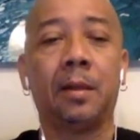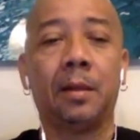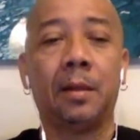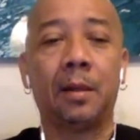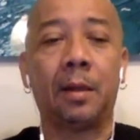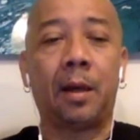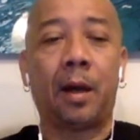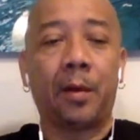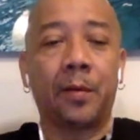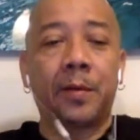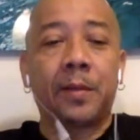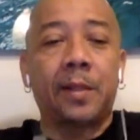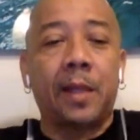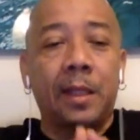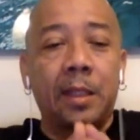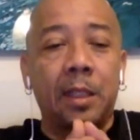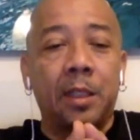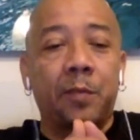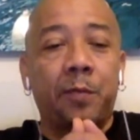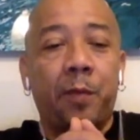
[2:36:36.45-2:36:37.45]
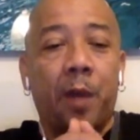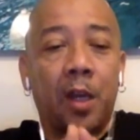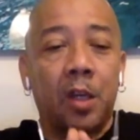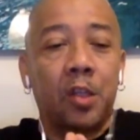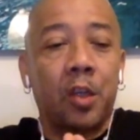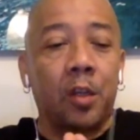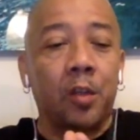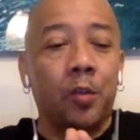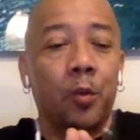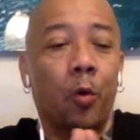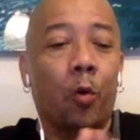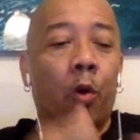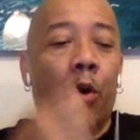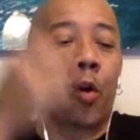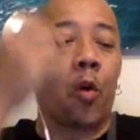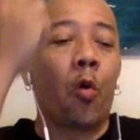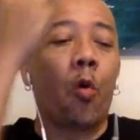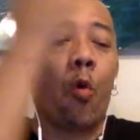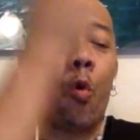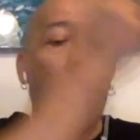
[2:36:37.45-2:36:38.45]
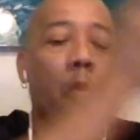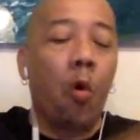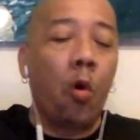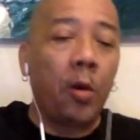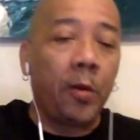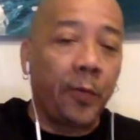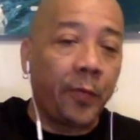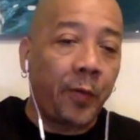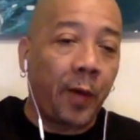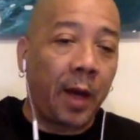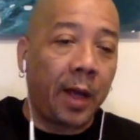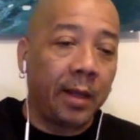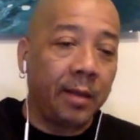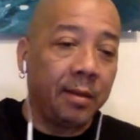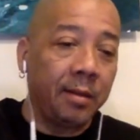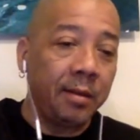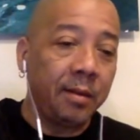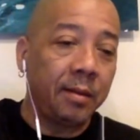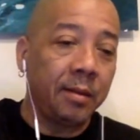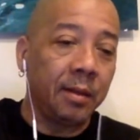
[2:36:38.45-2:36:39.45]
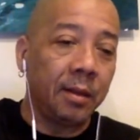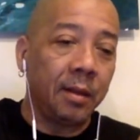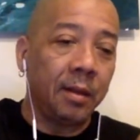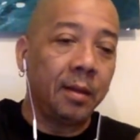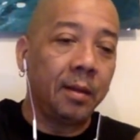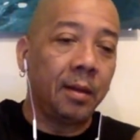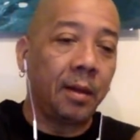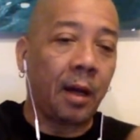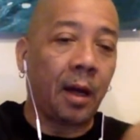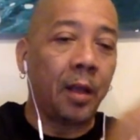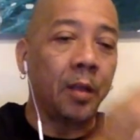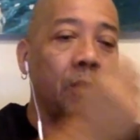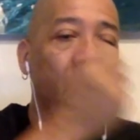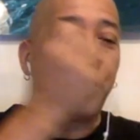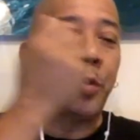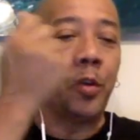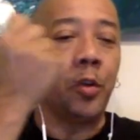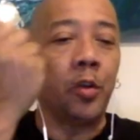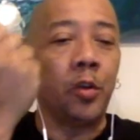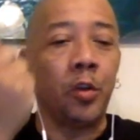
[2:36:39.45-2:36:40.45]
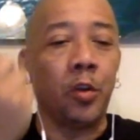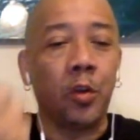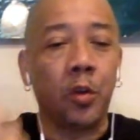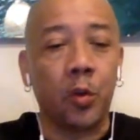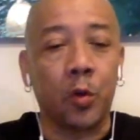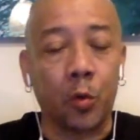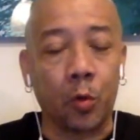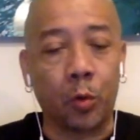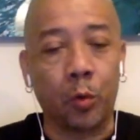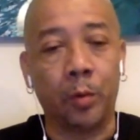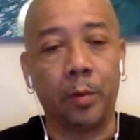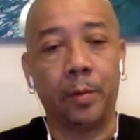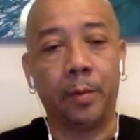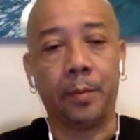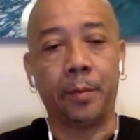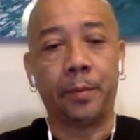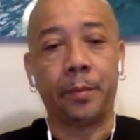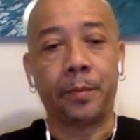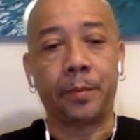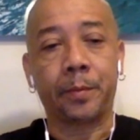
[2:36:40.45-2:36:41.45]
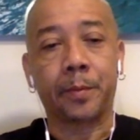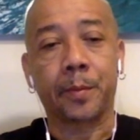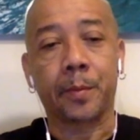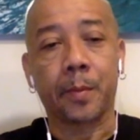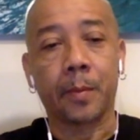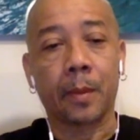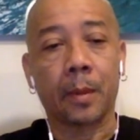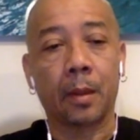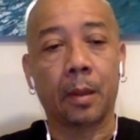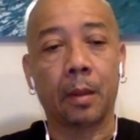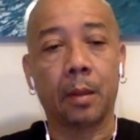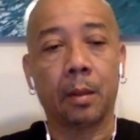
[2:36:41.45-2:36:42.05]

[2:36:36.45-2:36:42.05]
of satisfaction to our old fans and to the new. Mm.